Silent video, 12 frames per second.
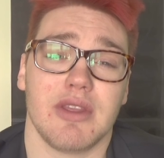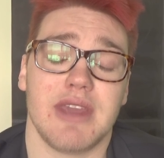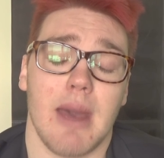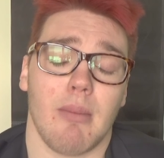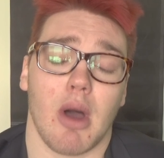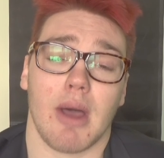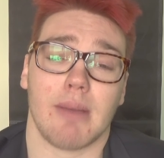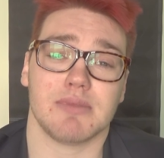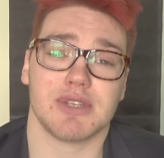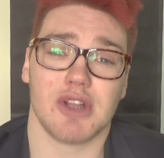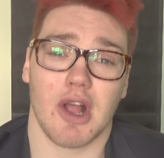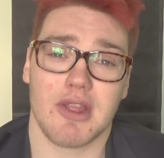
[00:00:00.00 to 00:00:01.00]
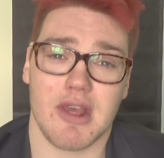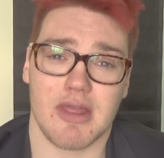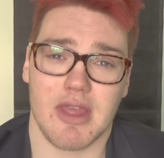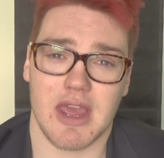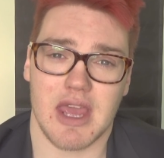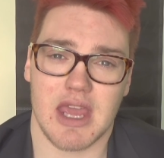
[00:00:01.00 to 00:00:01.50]
yep, I'm starting
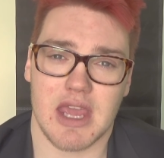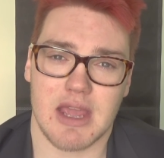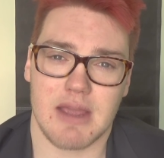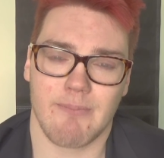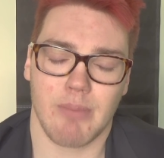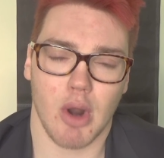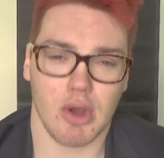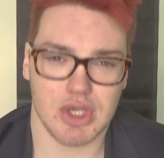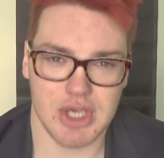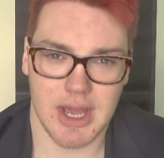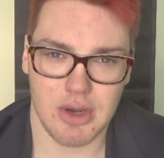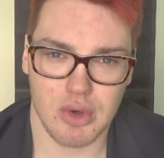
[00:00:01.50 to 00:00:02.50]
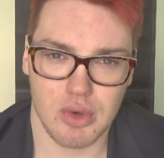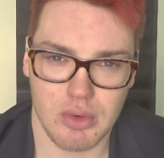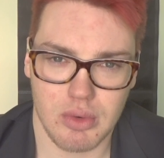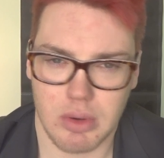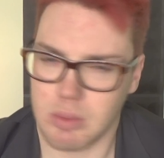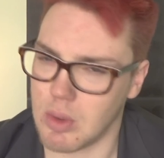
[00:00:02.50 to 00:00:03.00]
the blog
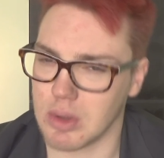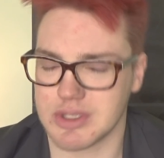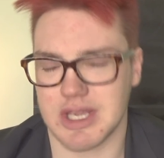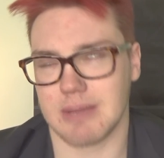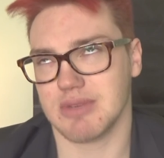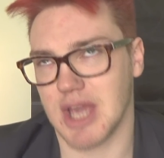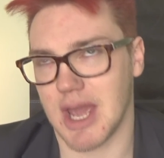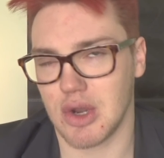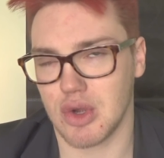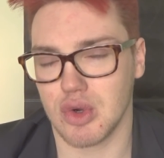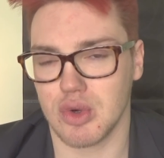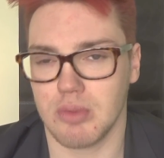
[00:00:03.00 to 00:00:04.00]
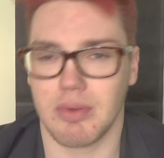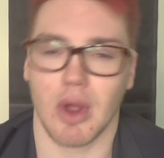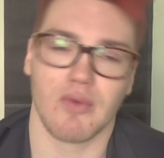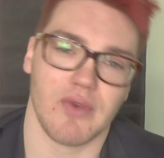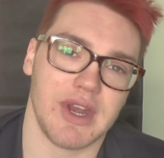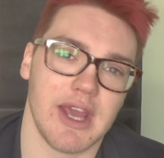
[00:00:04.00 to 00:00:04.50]
channel, same channel,
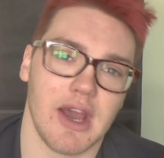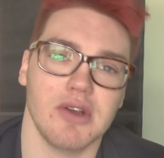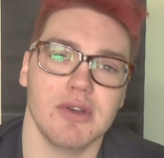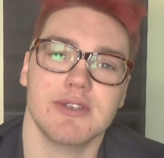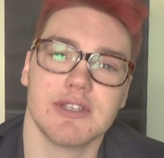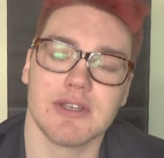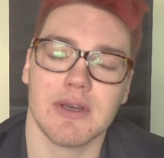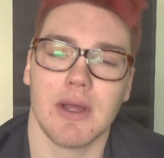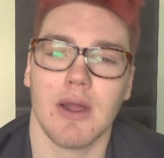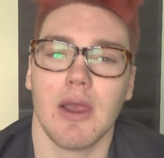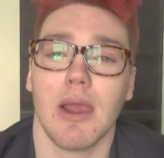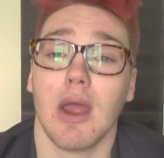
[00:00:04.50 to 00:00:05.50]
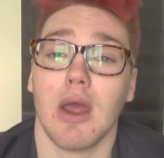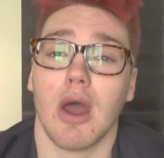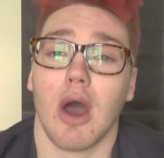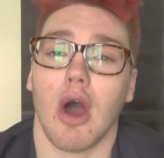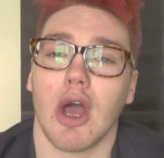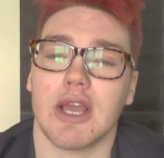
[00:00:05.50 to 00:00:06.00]
blog videos.
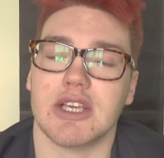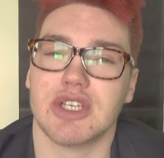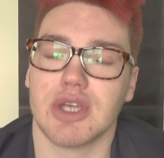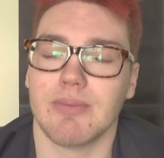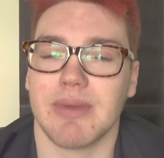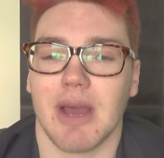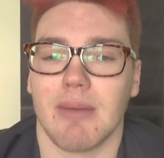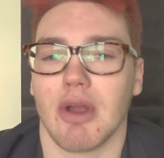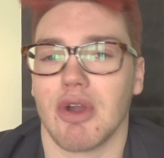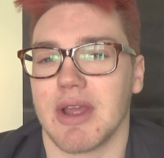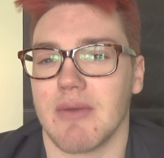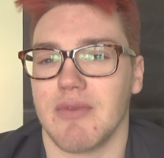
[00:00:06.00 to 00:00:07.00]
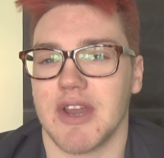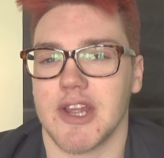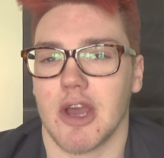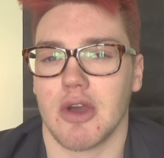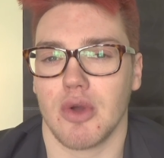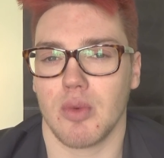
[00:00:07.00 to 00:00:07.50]
I should be uploading a
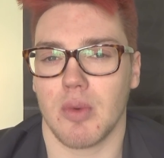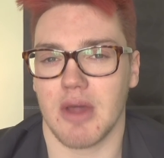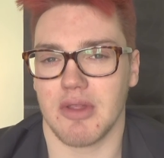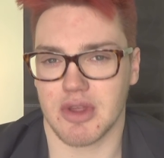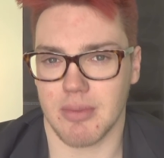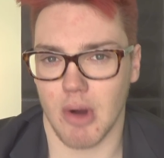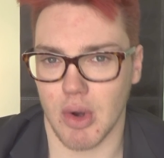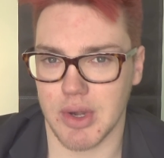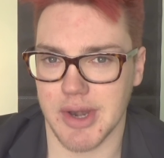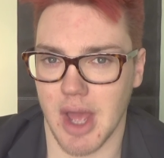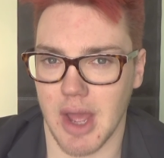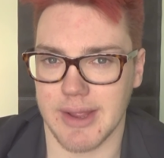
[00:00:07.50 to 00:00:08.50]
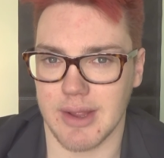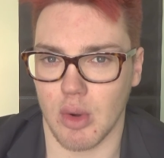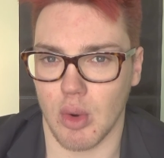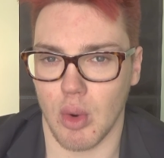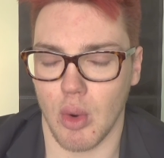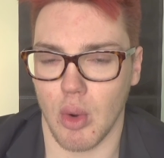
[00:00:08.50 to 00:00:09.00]
video either tomorrow night
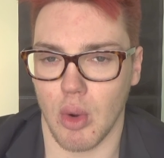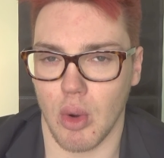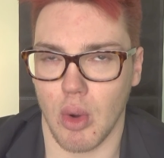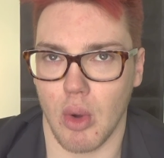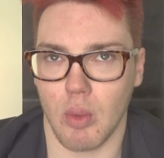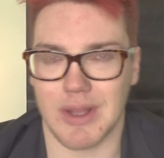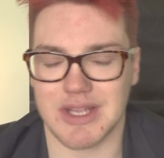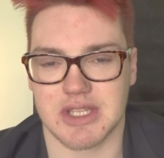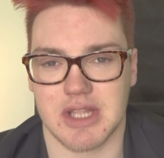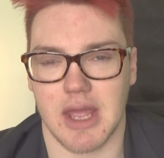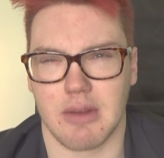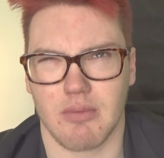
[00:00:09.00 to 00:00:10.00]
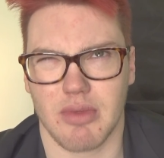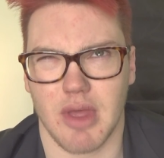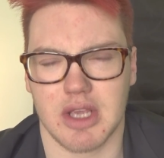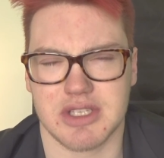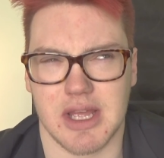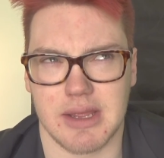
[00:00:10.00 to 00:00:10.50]
or
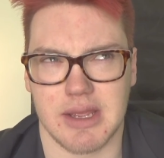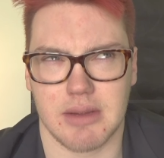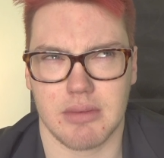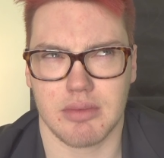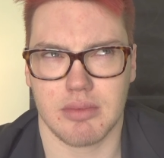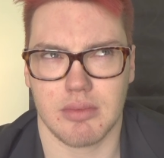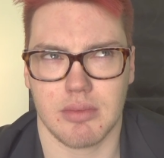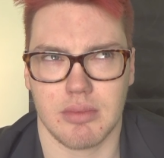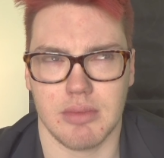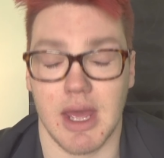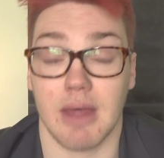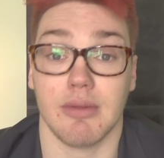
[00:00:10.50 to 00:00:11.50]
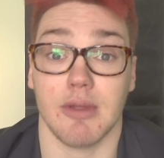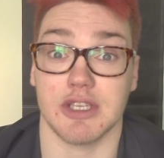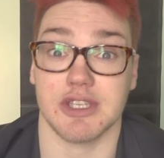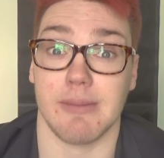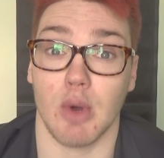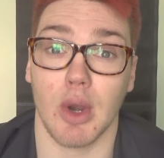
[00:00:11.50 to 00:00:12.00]
Thursday
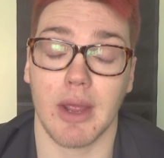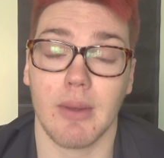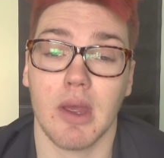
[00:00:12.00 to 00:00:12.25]
morning.